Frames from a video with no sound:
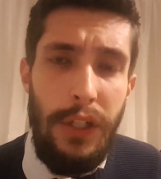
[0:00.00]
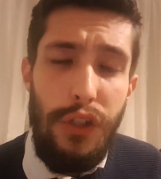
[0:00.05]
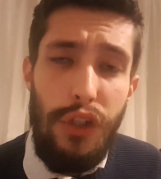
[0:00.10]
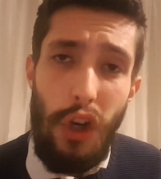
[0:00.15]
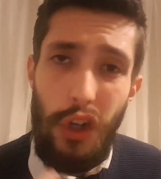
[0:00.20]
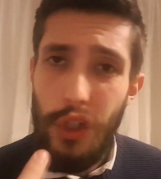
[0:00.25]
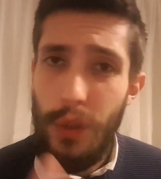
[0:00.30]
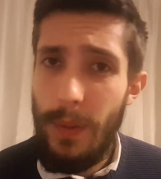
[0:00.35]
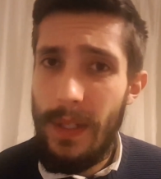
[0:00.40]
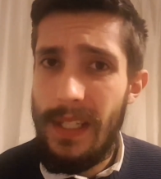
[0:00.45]

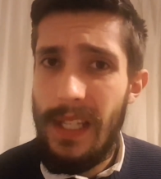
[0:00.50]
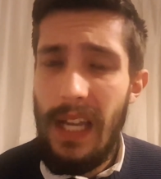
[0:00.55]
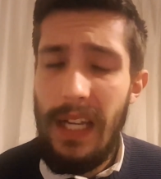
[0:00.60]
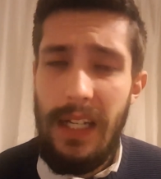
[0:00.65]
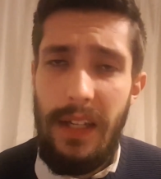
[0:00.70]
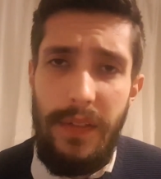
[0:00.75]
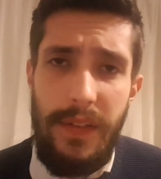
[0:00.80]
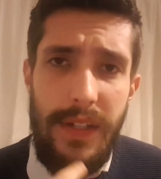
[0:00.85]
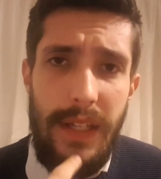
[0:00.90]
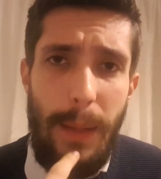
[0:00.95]
charge you
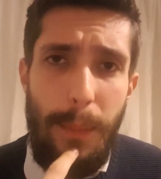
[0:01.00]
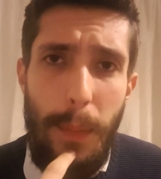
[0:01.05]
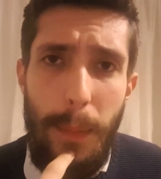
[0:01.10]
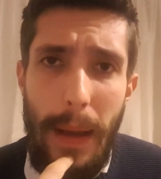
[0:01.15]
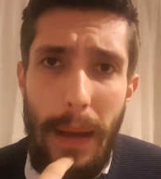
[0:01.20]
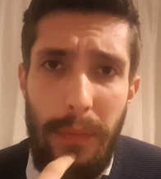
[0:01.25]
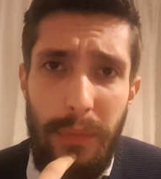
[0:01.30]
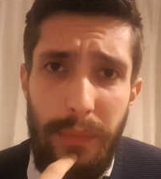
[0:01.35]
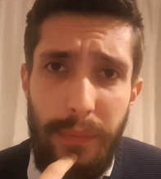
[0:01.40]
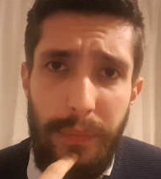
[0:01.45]
exactly the same
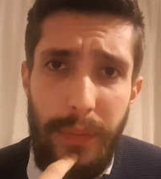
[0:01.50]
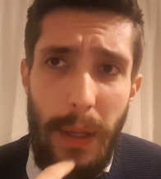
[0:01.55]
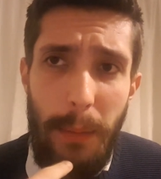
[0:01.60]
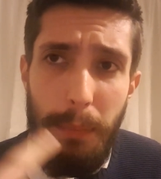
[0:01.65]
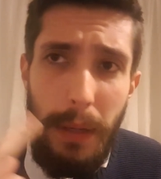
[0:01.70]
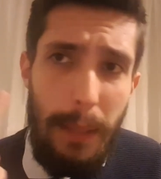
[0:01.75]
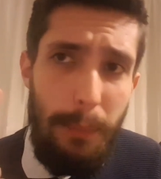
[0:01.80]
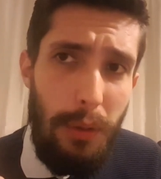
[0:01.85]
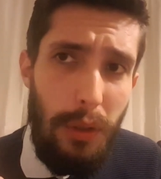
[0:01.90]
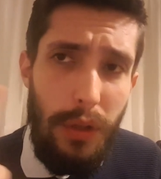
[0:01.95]
amount,
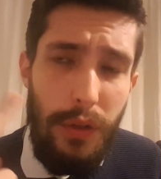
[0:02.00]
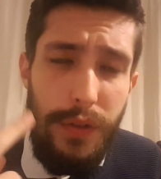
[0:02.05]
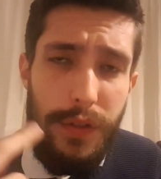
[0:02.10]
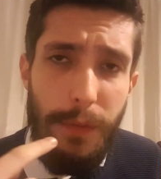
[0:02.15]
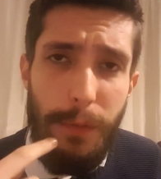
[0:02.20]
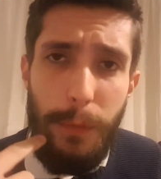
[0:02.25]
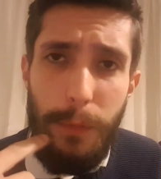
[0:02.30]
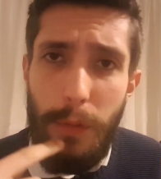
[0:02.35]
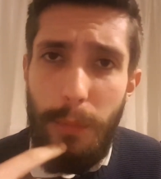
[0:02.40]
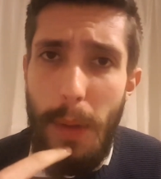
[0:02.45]
and people who
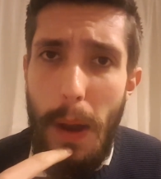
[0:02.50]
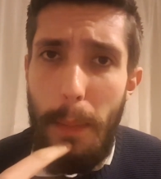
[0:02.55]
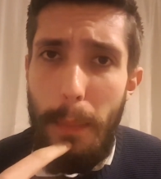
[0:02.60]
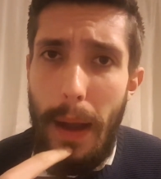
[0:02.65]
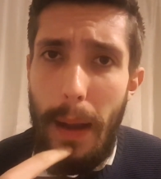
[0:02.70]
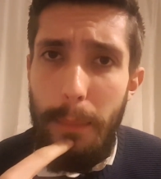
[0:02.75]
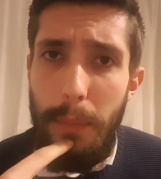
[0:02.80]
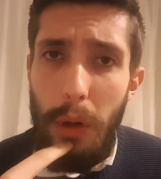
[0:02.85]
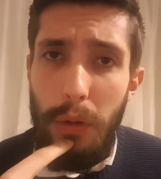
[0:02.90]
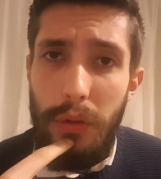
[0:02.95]
suffer from male
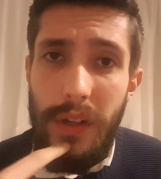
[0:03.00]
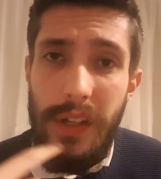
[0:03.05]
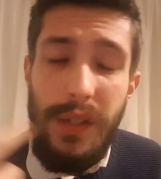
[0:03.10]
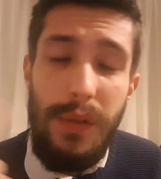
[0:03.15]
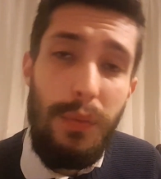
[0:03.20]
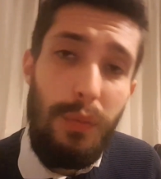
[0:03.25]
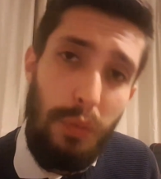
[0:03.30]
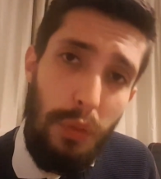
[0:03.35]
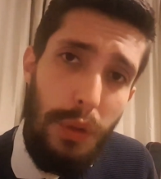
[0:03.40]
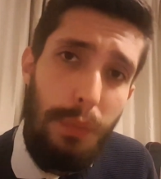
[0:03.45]
pattern
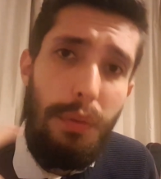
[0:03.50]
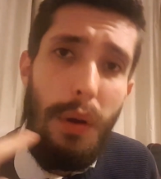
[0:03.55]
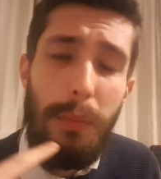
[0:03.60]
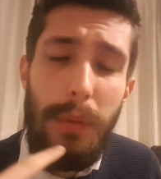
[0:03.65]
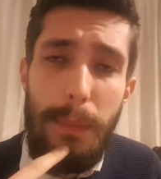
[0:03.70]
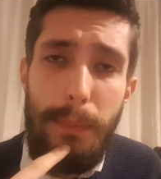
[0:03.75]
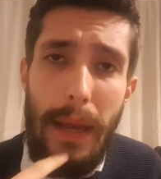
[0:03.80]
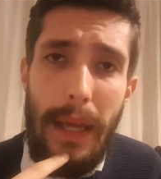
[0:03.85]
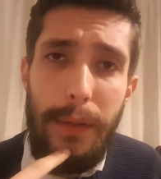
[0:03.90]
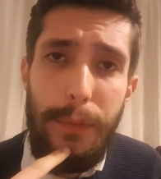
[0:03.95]
baldness would
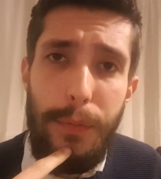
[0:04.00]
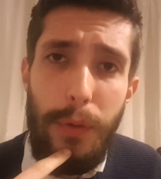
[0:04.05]
probably pay